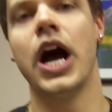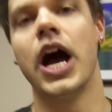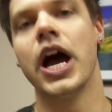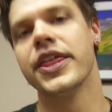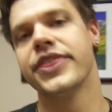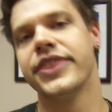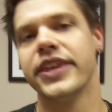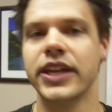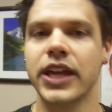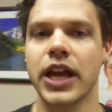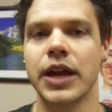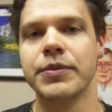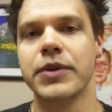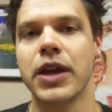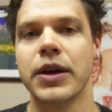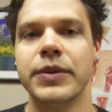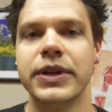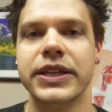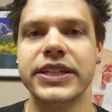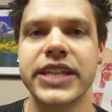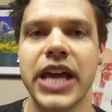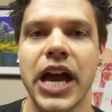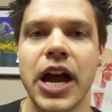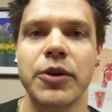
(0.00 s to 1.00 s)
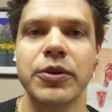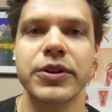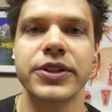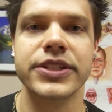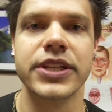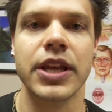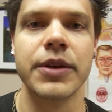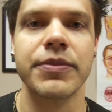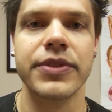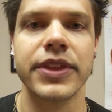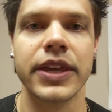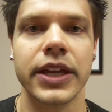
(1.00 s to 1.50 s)
I think I'm coming down with
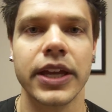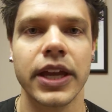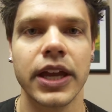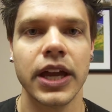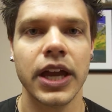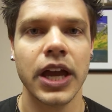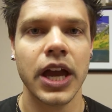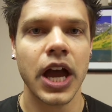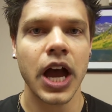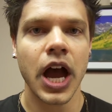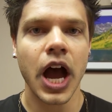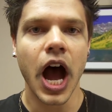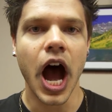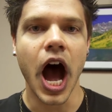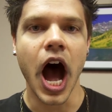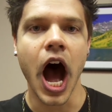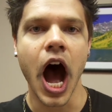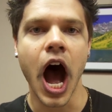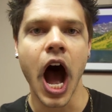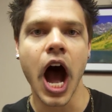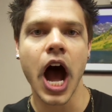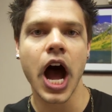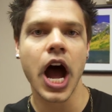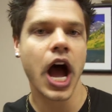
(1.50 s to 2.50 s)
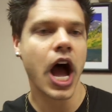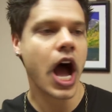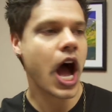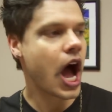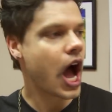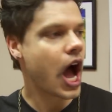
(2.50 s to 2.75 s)
something. Uh,